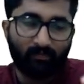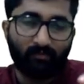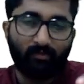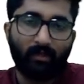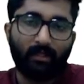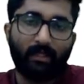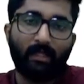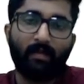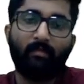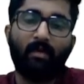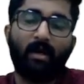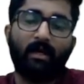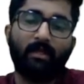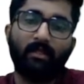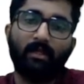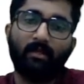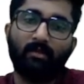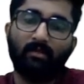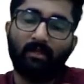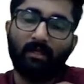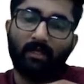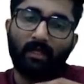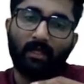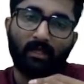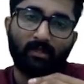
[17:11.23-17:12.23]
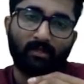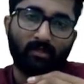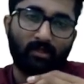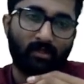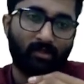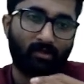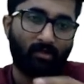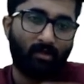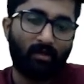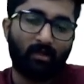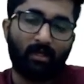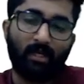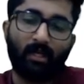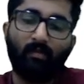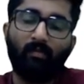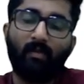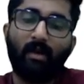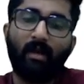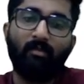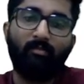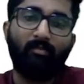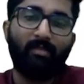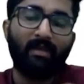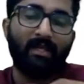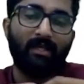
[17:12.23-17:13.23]
For them, Aadhaar authentication is not
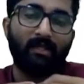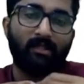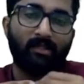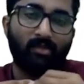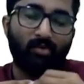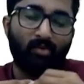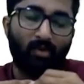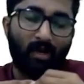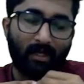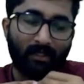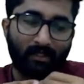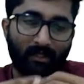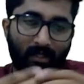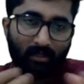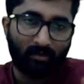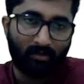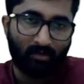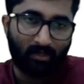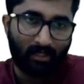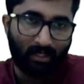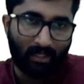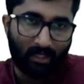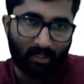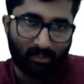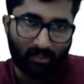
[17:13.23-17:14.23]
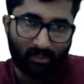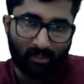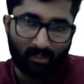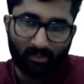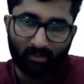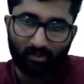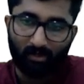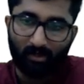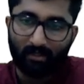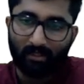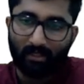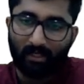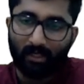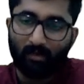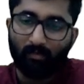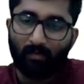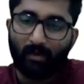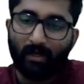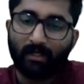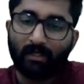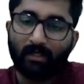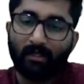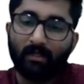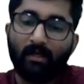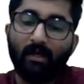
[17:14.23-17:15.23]
required. PSU, Aadhaar authentication is not
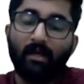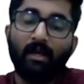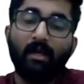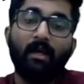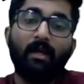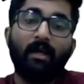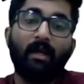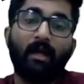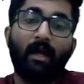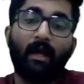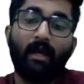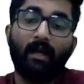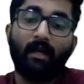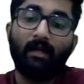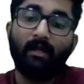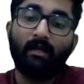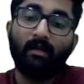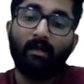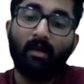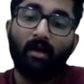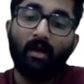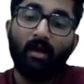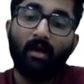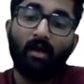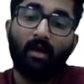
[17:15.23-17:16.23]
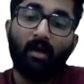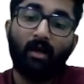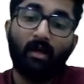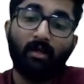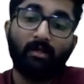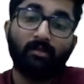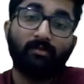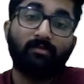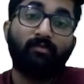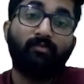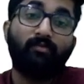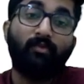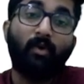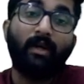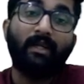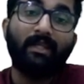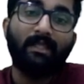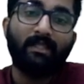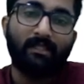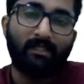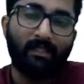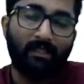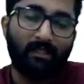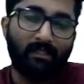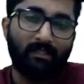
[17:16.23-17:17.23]
required. And foreign
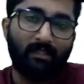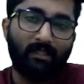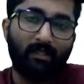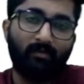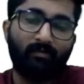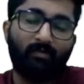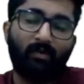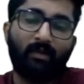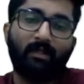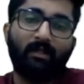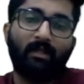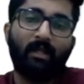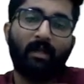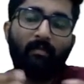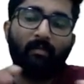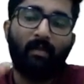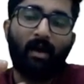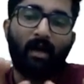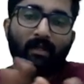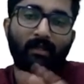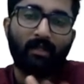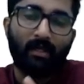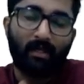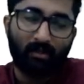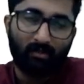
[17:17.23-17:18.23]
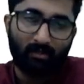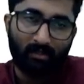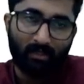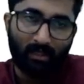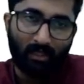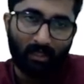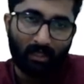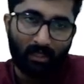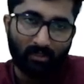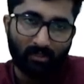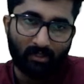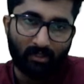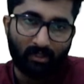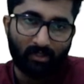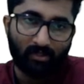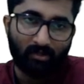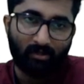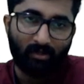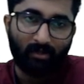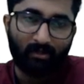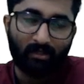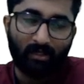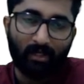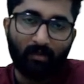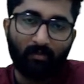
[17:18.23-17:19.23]
citizen, for them Aadhaar authentication is
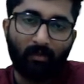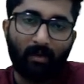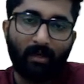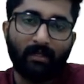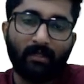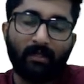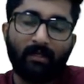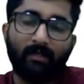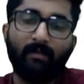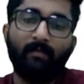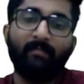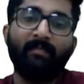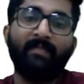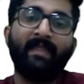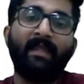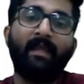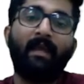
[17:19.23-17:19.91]
not required.